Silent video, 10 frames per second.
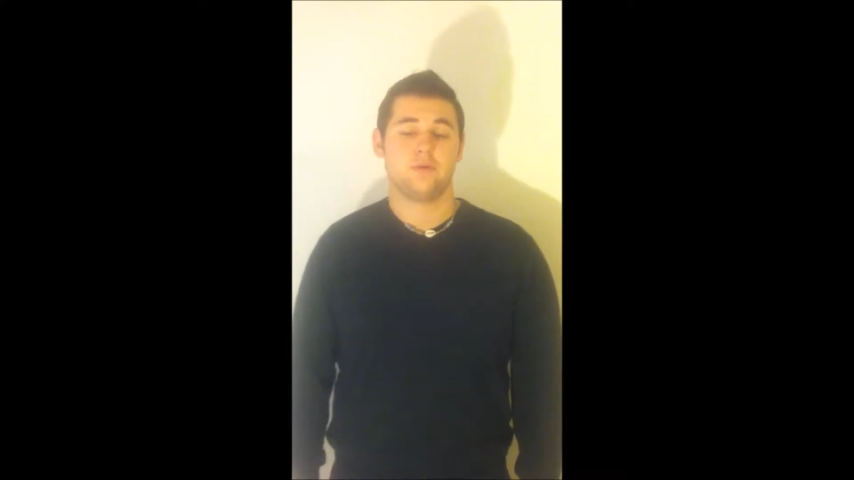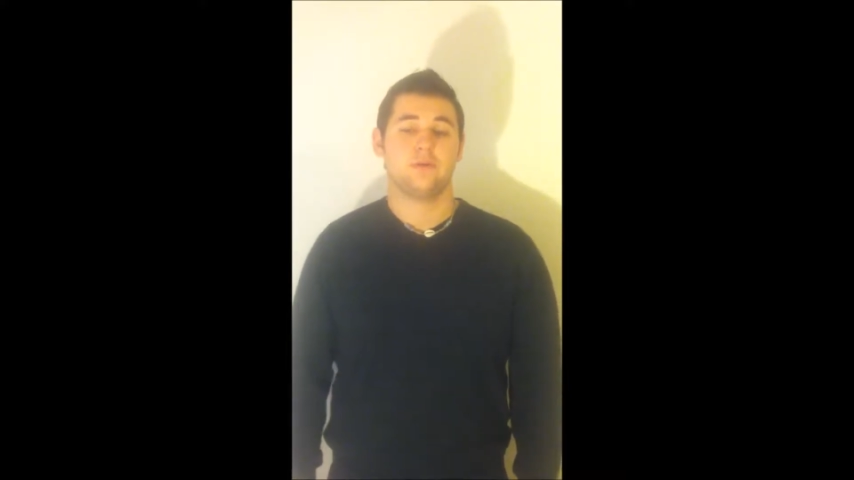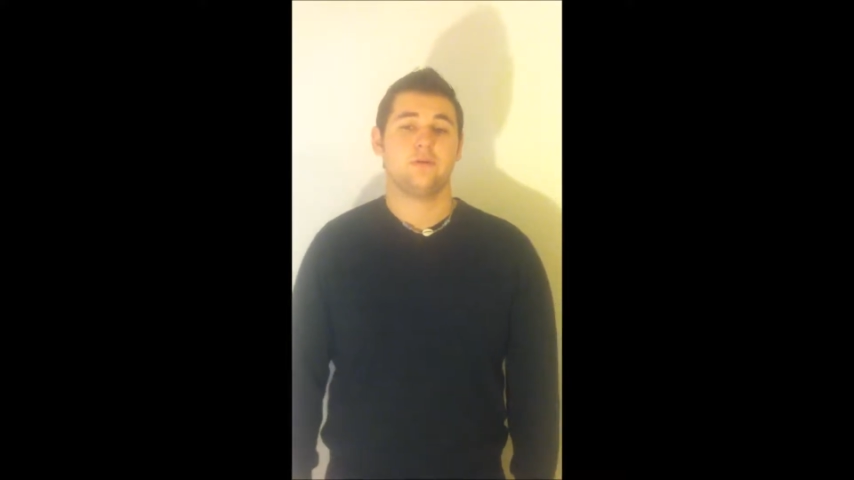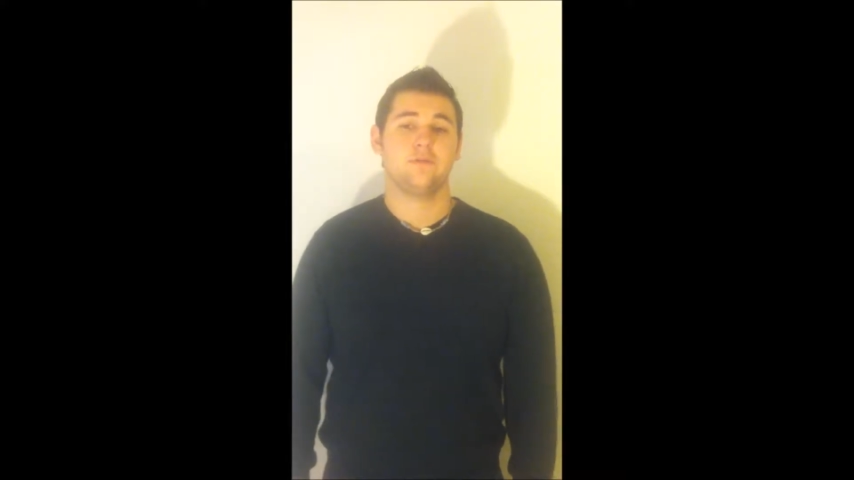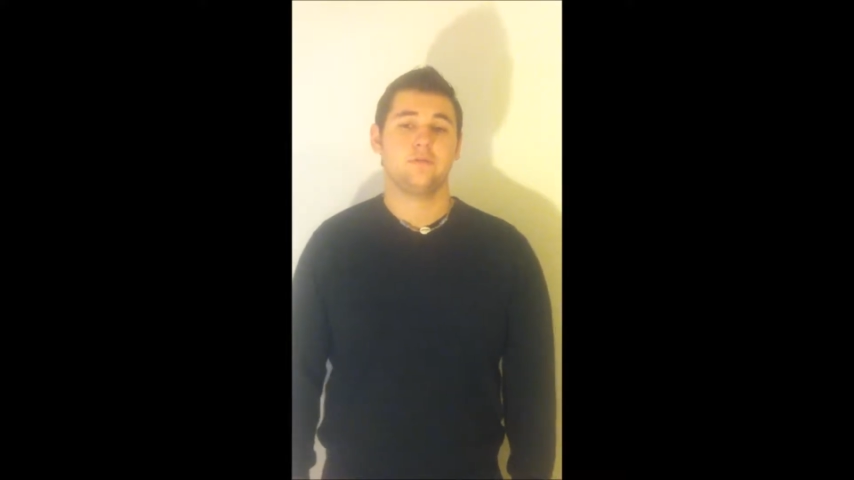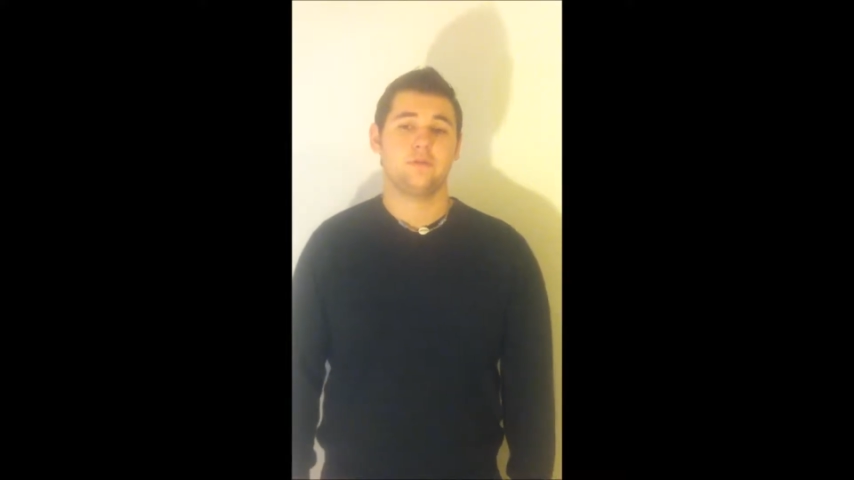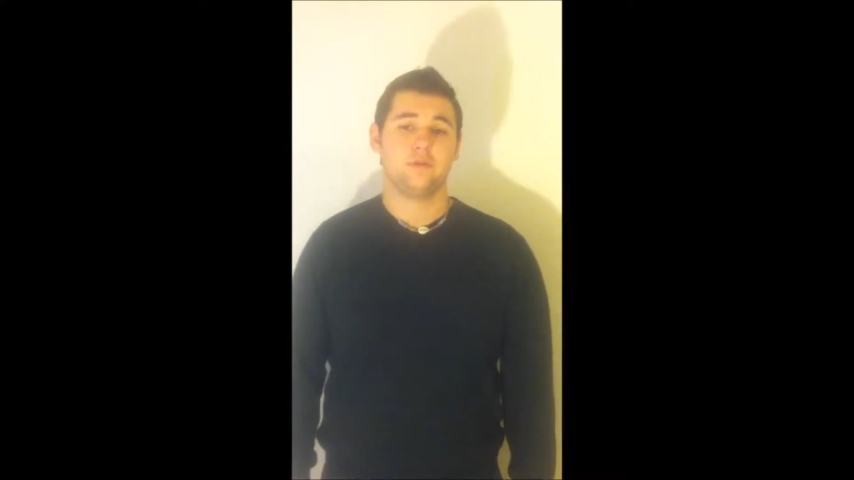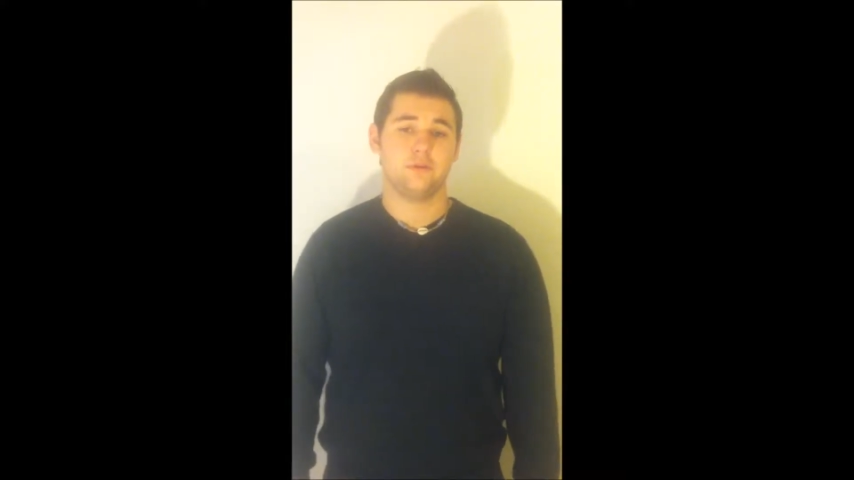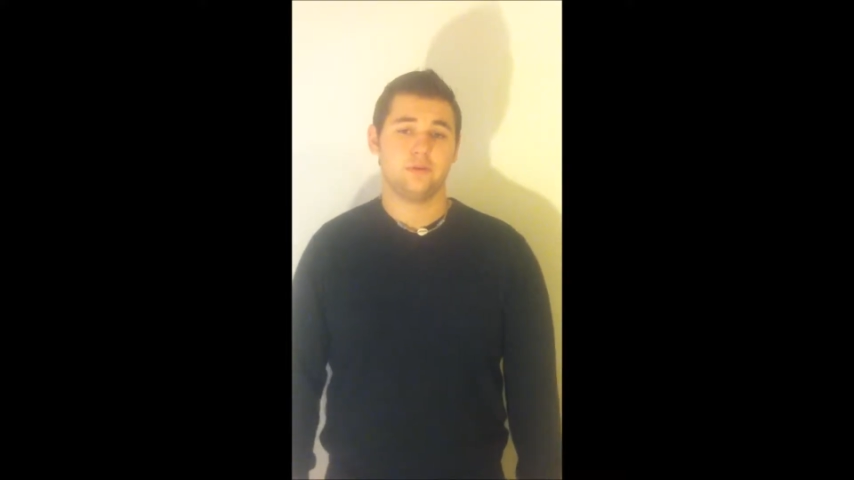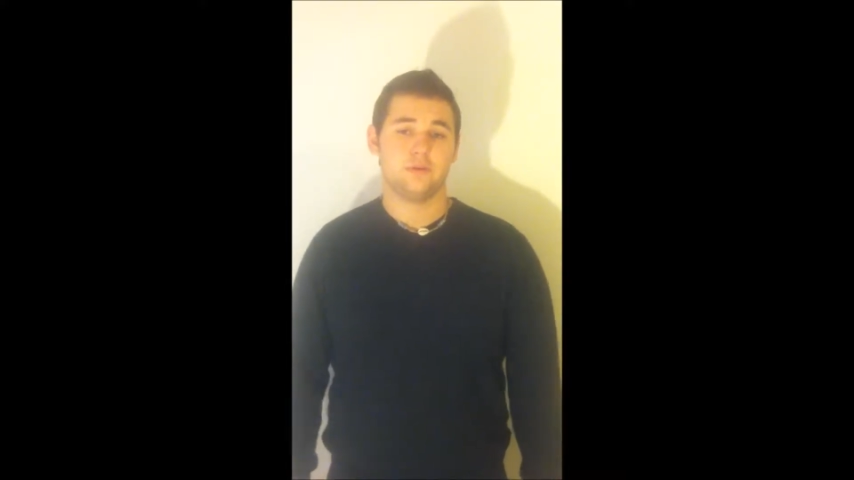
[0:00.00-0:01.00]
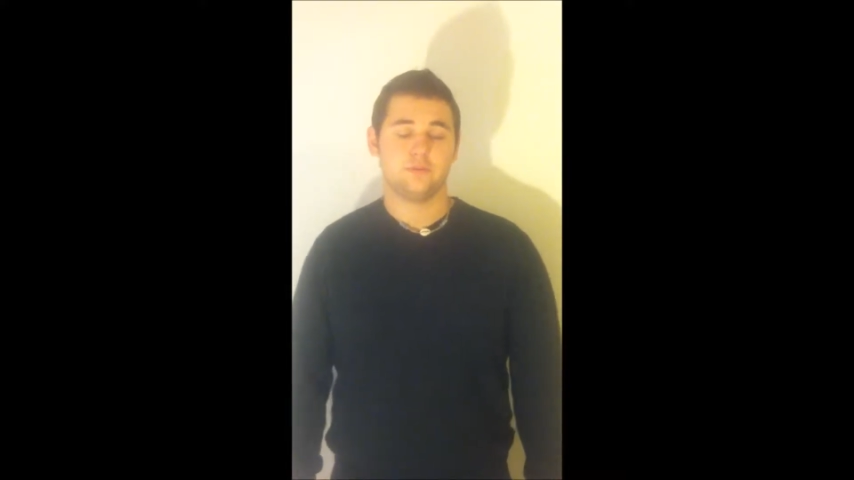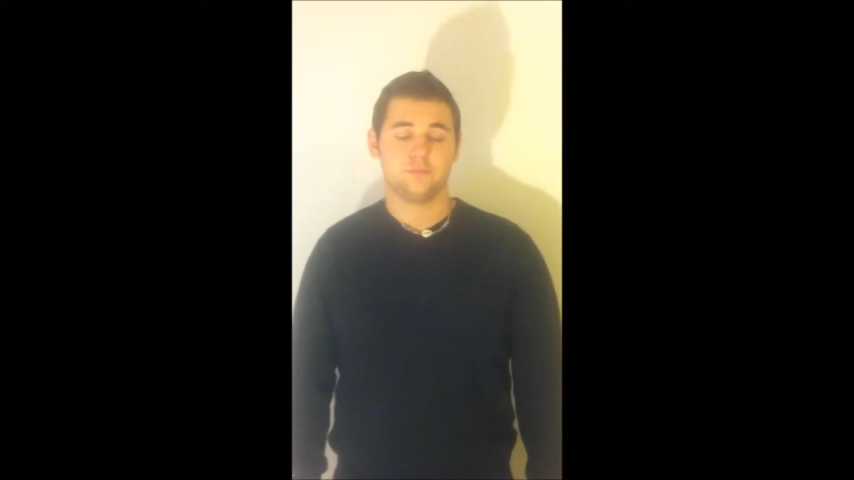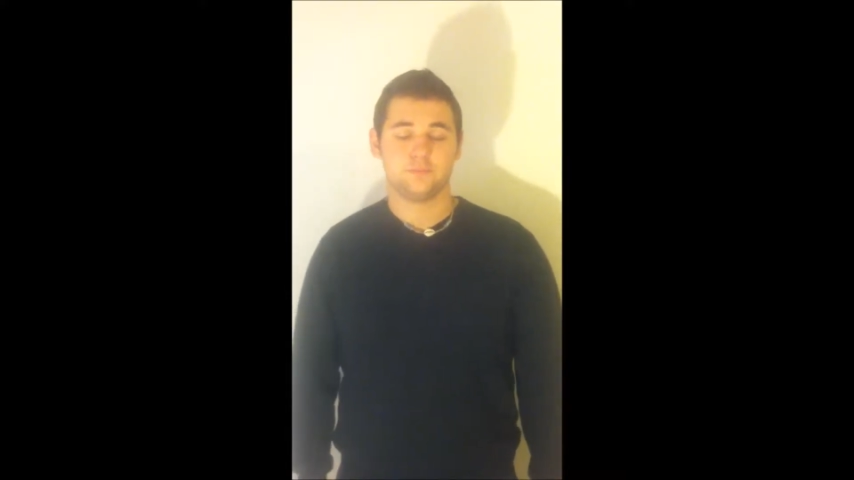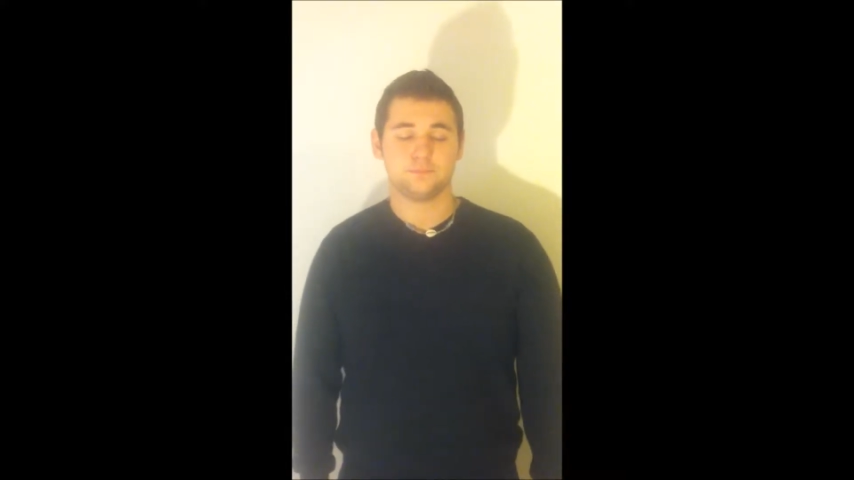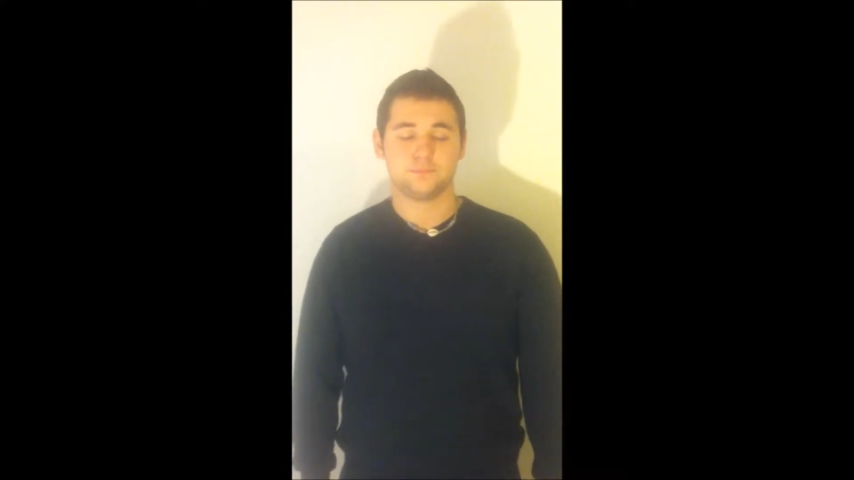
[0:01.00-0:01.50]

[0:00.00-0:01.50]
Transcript: healthcare facilities.